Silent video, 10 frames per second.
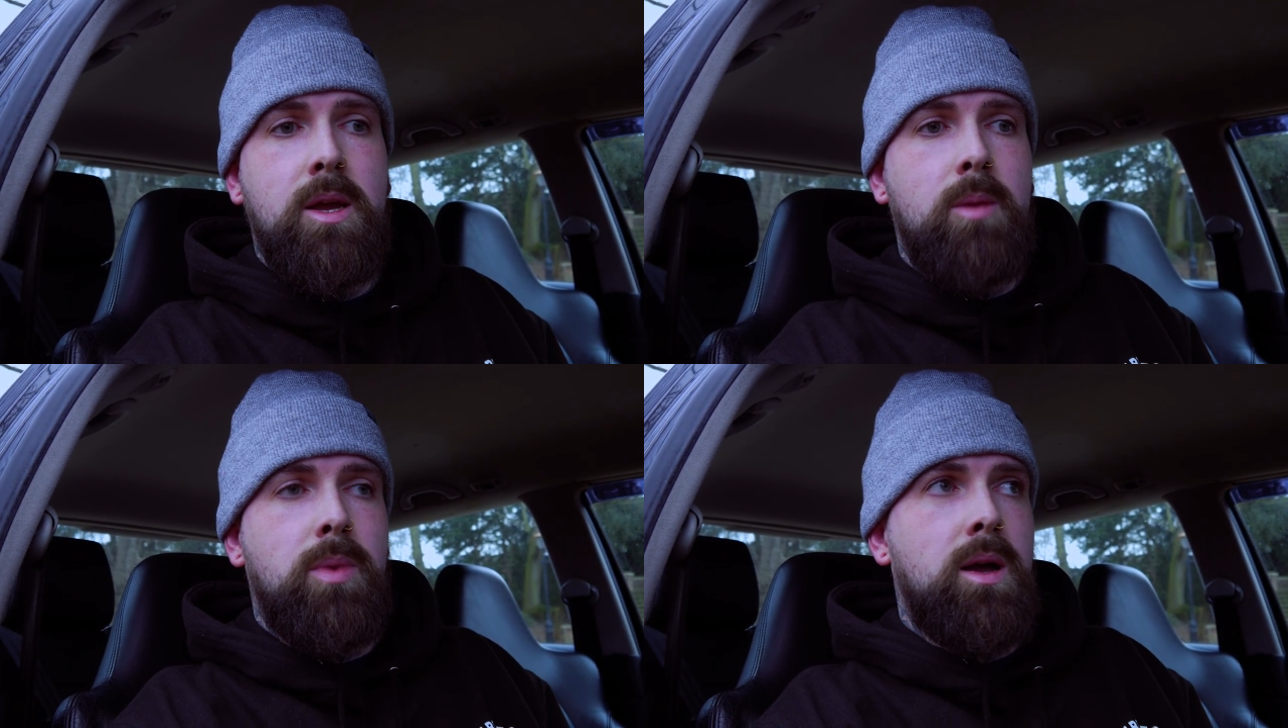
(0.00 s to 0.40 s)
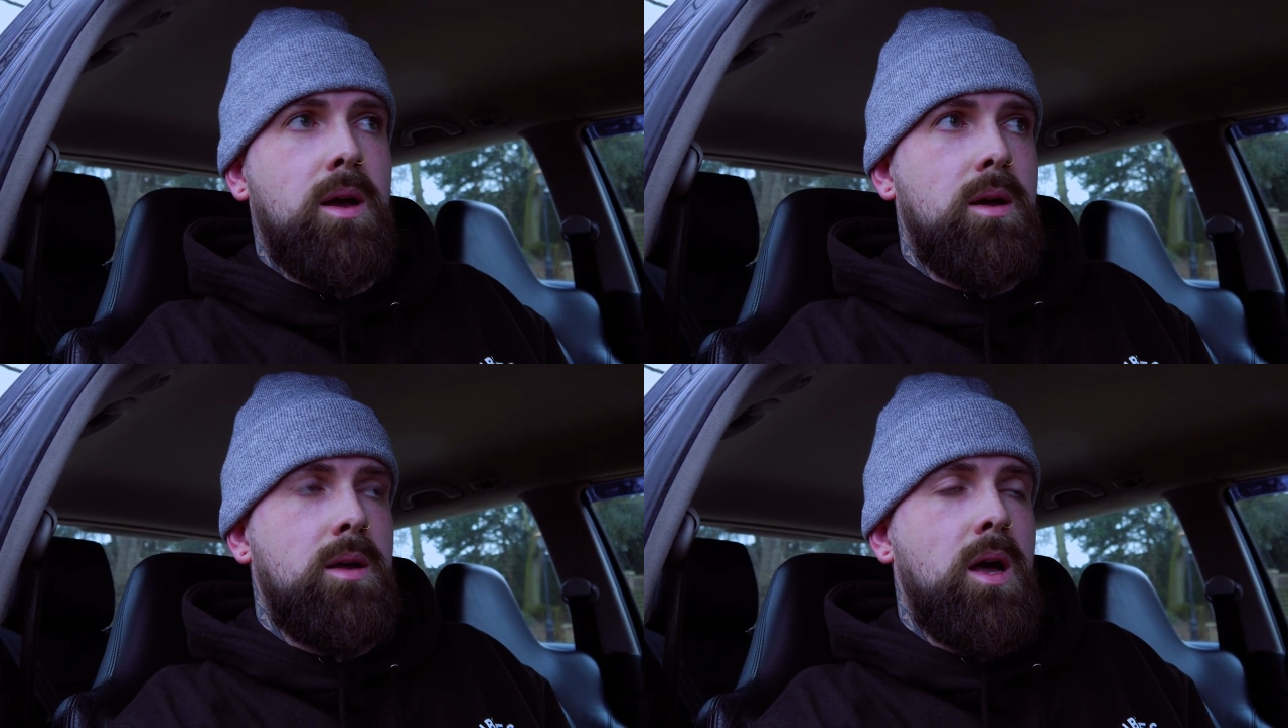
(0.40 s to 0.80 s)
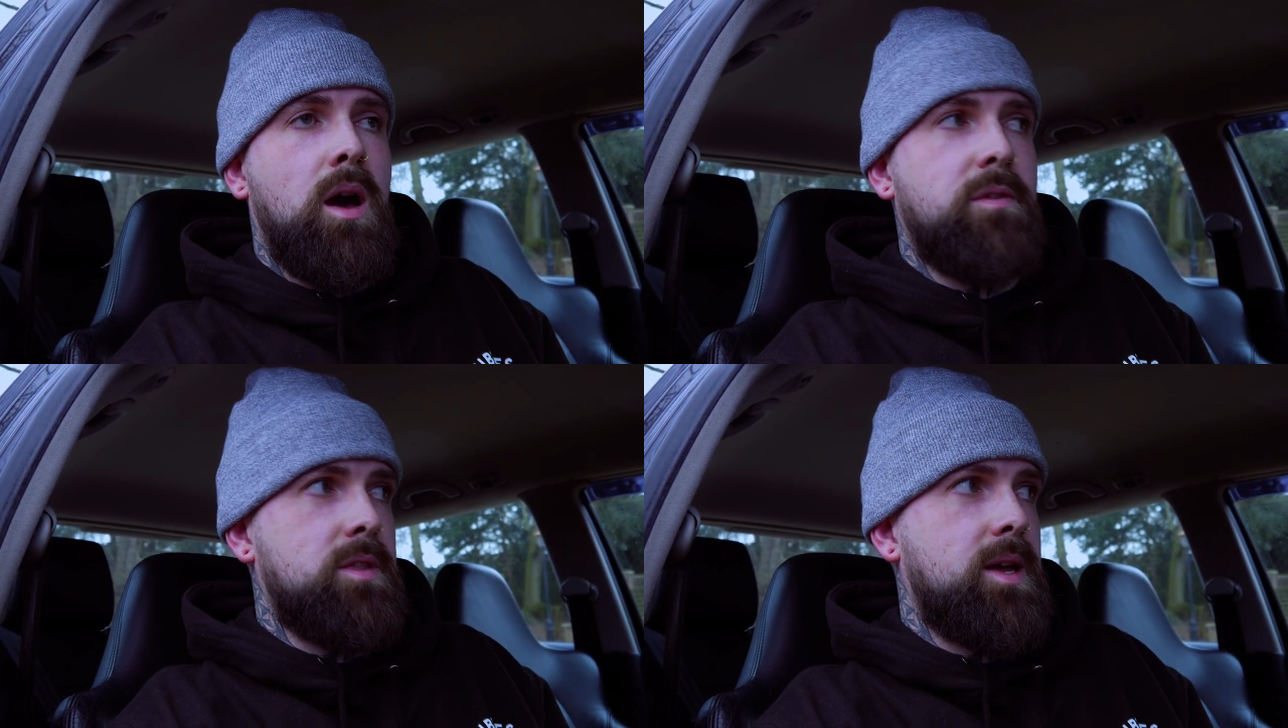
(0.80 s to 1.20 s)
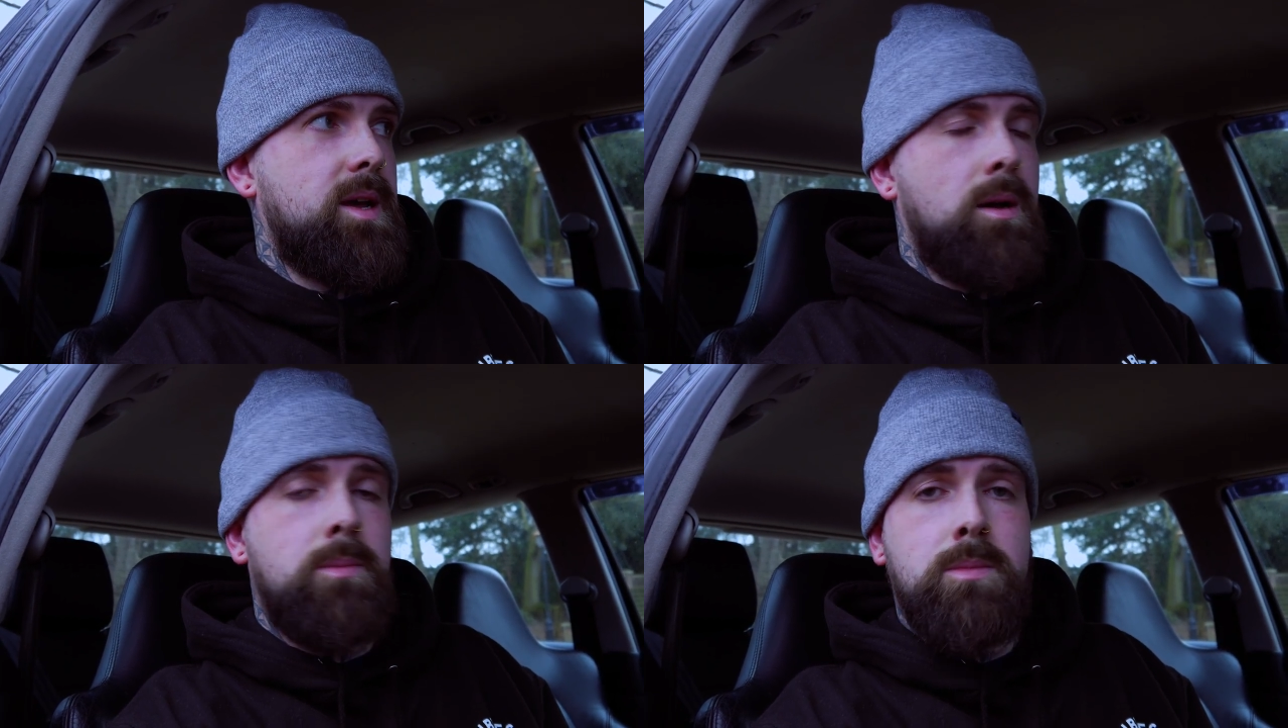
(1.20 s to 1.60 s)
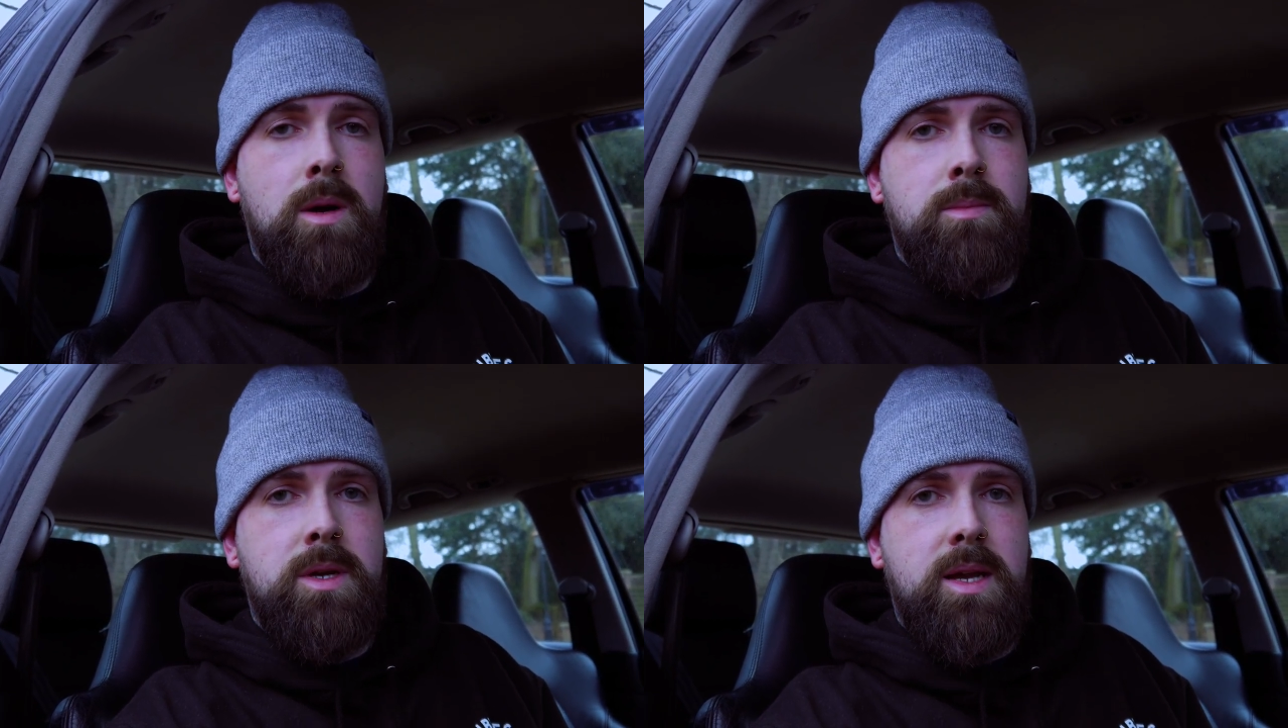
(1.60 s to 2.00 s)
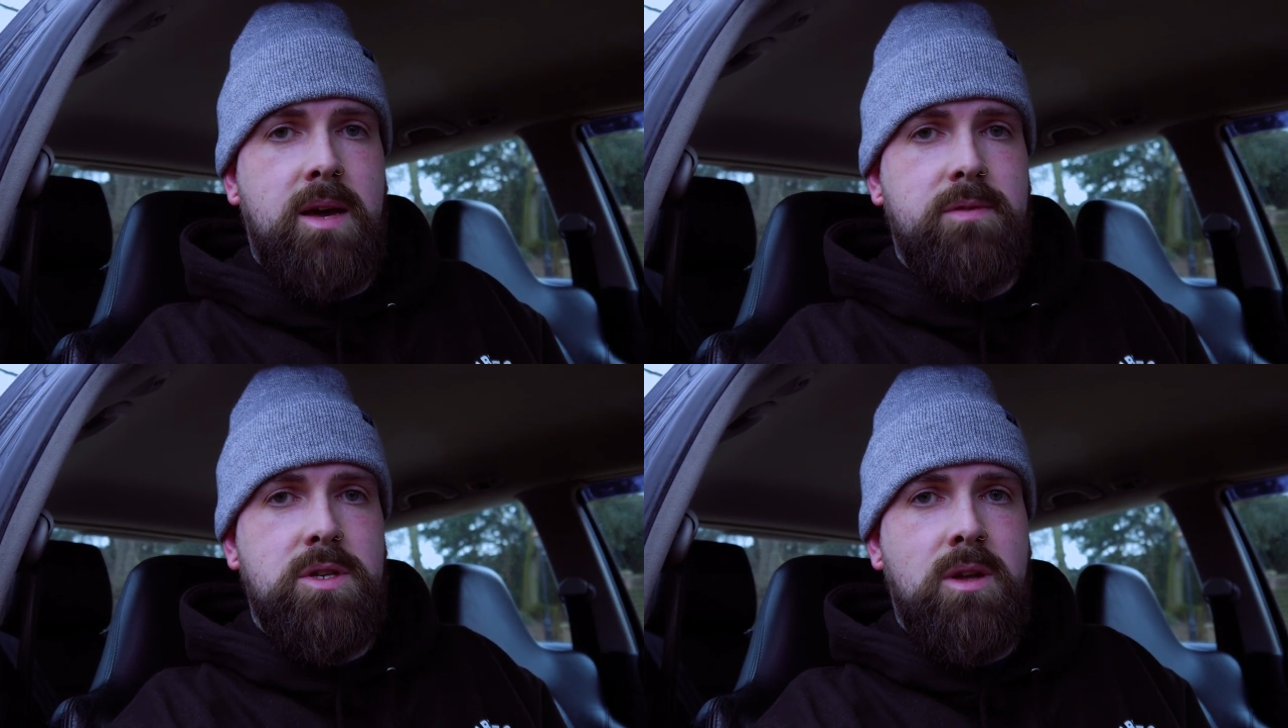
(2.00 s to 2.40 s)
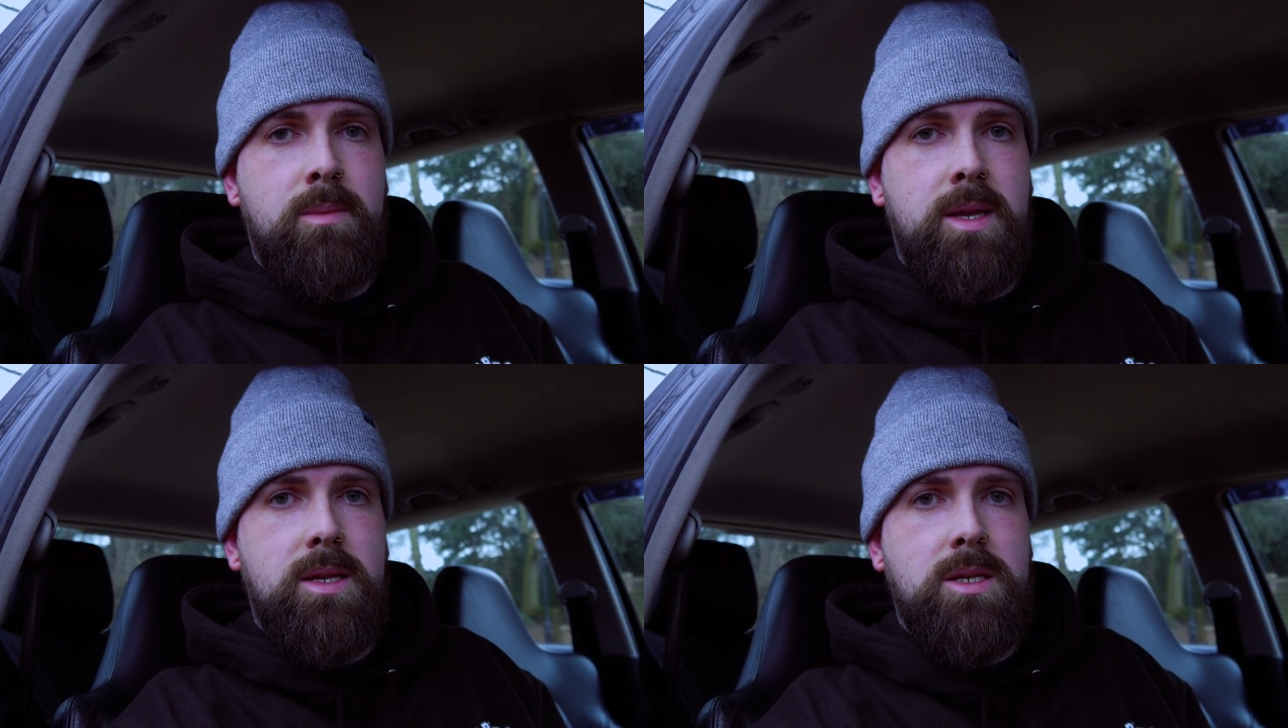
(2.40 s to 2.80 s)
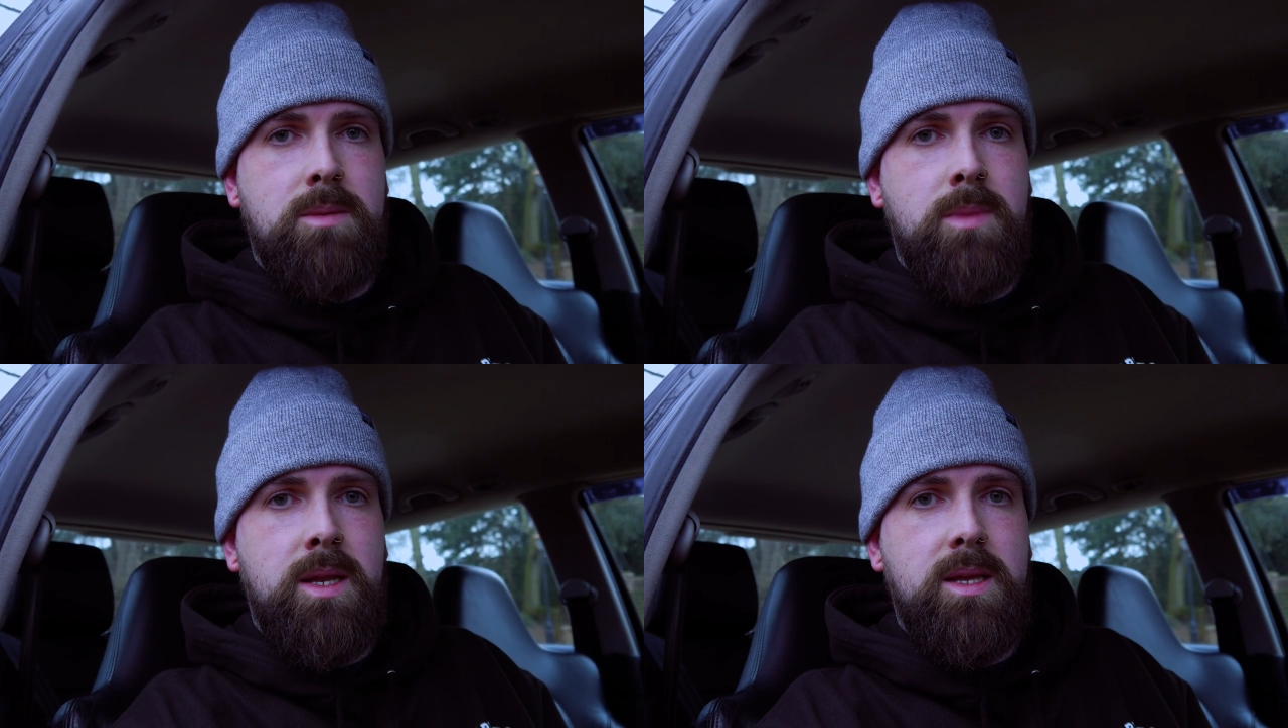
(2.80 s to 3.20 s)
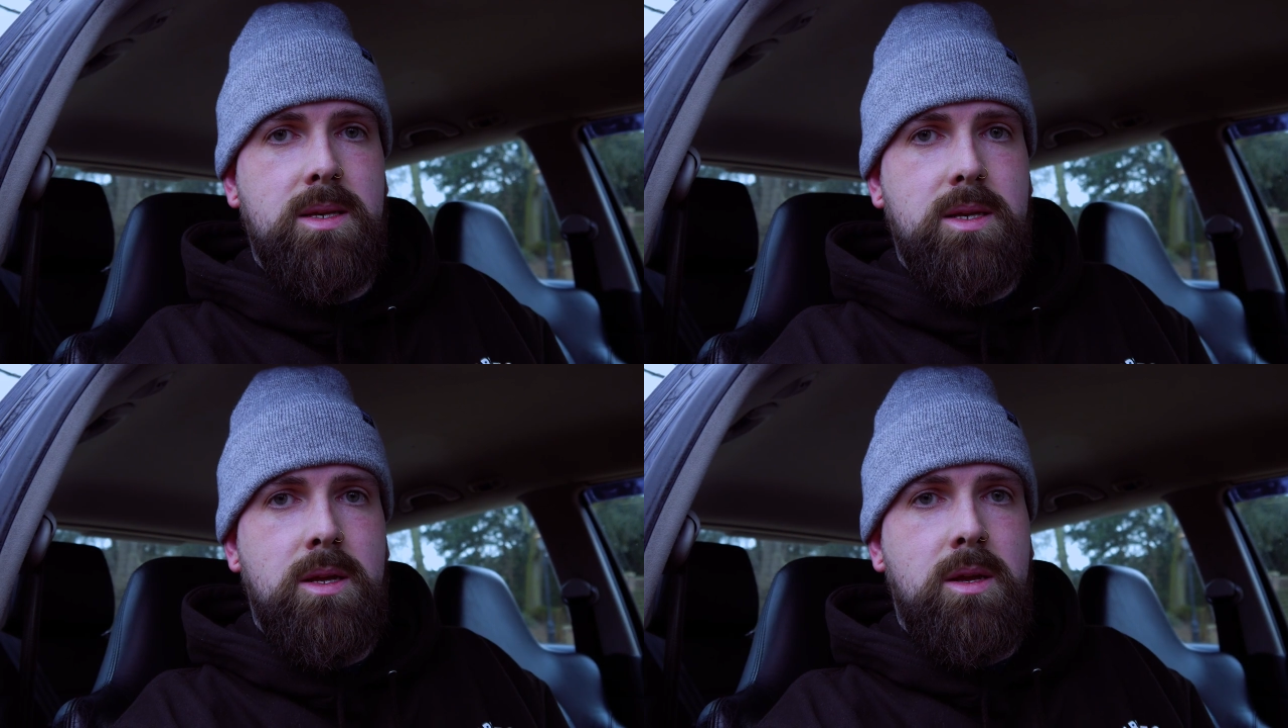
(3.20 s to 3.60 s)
But after that, I'm going to have to start making some money, and